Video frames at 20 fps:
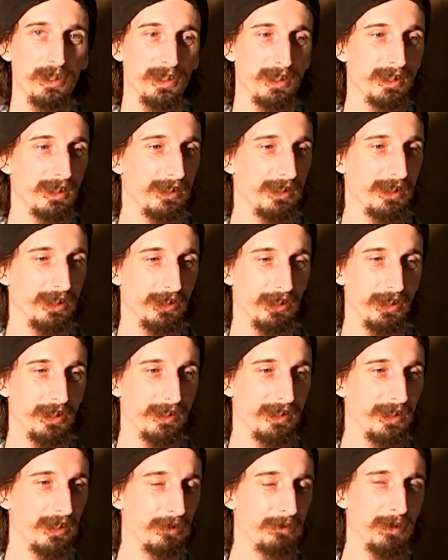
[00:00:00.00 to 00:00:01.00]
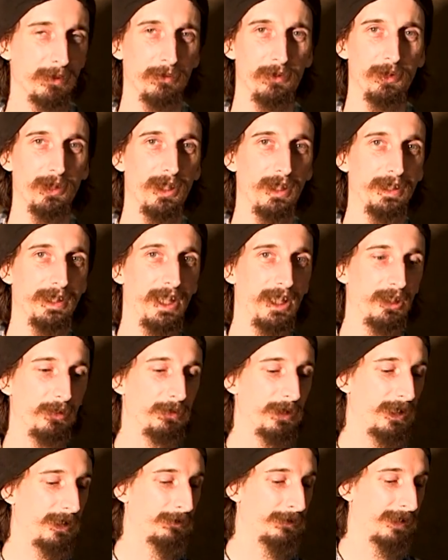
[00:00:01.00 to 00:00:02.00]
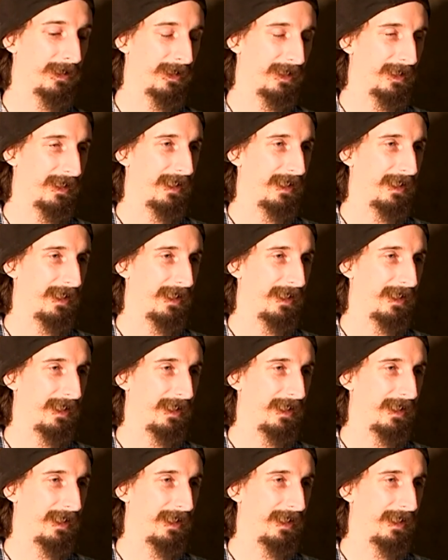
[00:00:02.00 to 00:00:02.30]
and to the others it's a bit more like Nail Bomb.